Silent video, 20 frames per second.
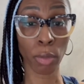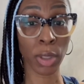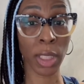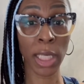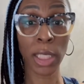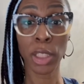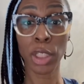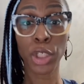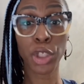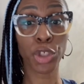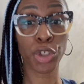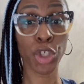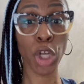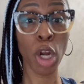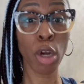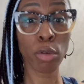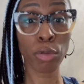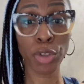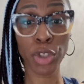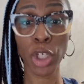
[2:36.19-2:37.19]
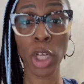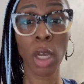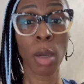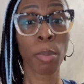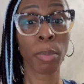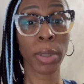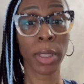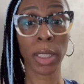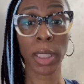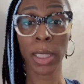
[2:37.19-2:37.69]
Take it to the church,
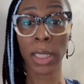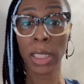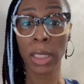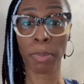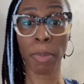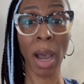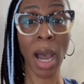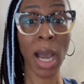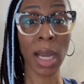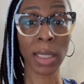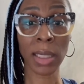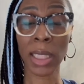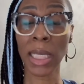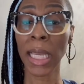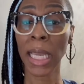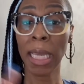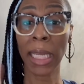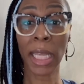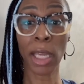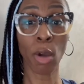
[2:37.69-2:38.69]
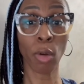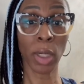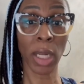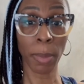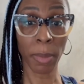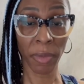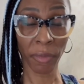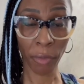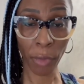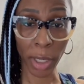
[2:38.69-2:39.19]
put it in this box, and they gonna let
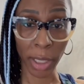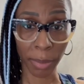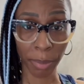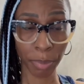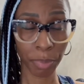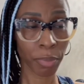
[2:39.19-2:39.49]
me free.